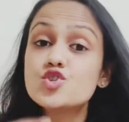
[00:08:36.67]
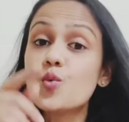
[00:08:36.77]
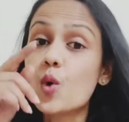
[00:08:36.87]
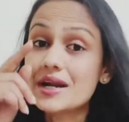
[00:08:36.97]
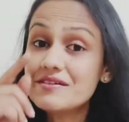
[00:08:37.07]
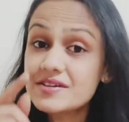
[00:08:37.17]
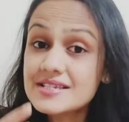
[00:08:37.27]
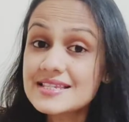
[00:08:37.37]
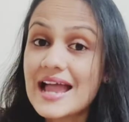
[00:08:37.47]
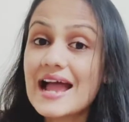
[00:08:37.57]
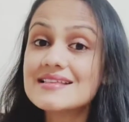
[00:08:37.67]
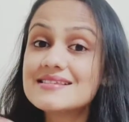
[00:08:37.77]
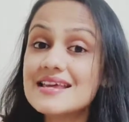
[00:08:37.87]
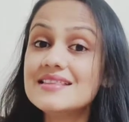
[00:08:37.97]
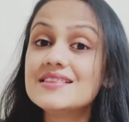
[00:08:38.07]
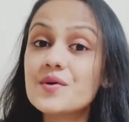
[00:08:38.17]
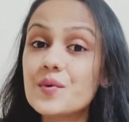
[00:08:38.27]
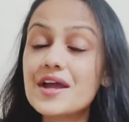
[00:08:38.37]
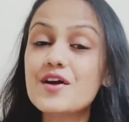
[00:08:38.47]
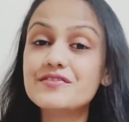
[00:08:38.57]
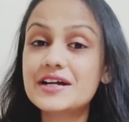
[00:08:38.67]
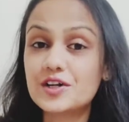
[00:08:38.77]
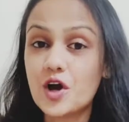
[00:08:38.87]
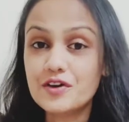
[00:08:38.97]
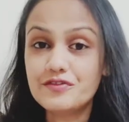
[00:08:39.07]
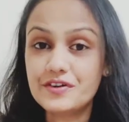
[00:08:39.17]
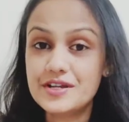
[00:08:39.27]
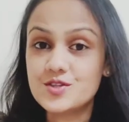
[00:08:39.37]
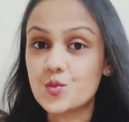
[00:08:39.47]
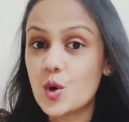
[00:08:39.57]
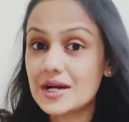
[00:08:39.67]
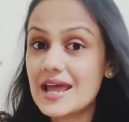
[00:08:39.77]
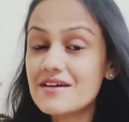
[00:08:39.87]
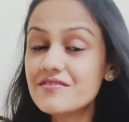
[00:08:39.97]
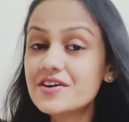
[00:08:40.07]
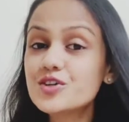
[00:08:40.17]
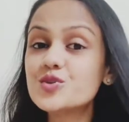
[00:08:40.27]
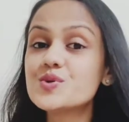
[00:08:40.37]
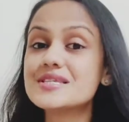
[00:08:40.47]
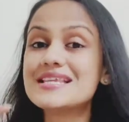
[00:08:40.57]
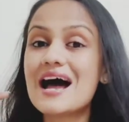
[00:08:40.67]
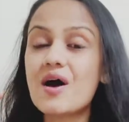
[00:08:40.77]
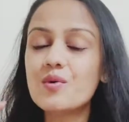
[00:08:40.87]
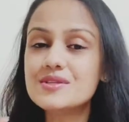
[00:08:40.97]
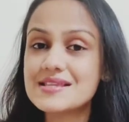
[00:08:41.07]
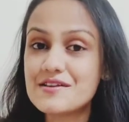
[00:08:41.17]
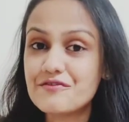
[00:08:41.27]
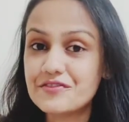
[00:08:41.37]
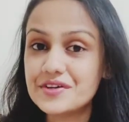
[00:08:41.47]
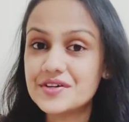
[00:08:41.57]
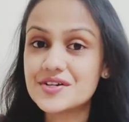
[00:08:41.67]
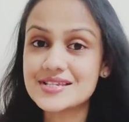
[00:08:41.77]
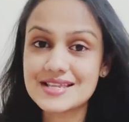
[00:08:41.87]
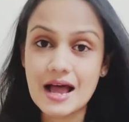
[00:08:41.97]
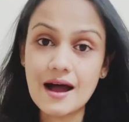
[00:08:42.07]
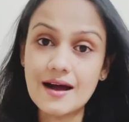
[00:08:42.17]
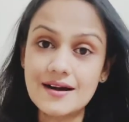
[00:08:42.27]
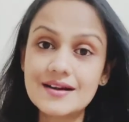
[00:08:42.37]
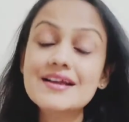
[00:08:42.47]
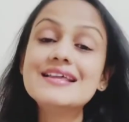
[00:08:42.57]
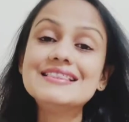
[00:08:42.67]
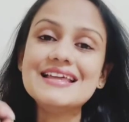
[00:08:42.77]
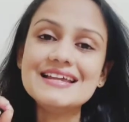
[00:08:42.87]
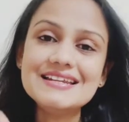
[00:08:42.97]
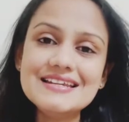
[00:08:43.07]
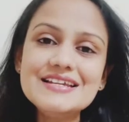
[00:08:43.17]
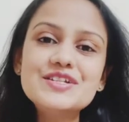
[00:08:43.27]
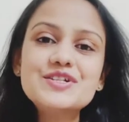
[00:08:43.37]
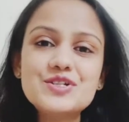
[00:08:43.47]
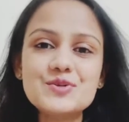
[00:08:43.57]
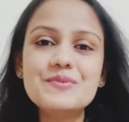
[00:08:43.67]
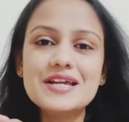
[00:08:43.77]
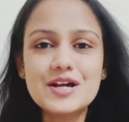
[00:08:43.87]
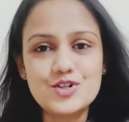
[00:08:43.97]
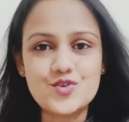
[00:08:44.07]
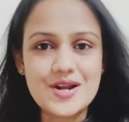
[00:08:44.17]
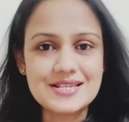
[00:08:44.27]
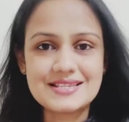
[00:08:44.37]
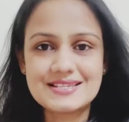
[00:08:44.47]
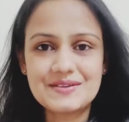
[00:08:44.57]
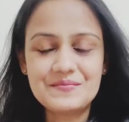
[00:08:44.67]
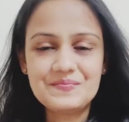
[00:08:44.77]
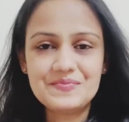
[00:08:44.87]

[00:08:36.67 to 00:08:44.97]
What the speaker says: So whatever stands in the way of that confidence, whatever those doubts and fears are, they need to be addressed.